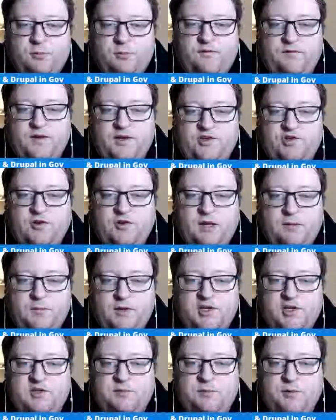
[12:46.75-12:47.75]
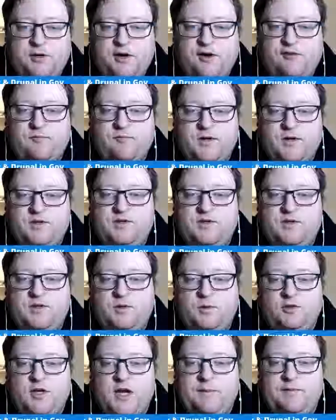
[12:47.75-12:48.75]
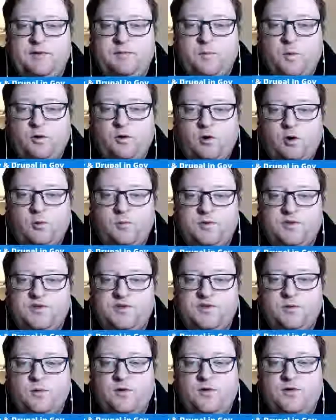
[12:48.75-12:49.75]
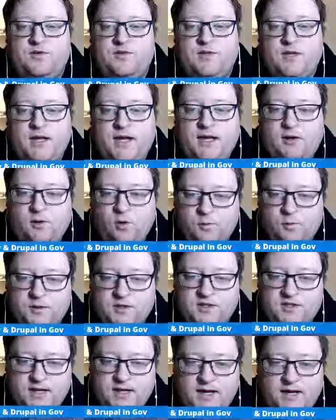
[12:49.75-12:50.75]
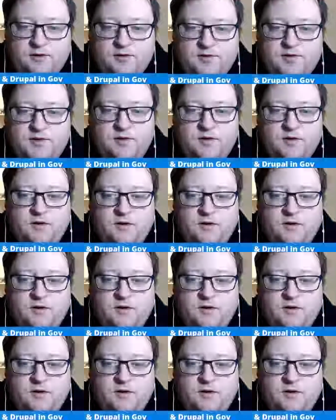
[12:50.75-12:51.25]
provincial, and municipal governments to adopt more open source and open standards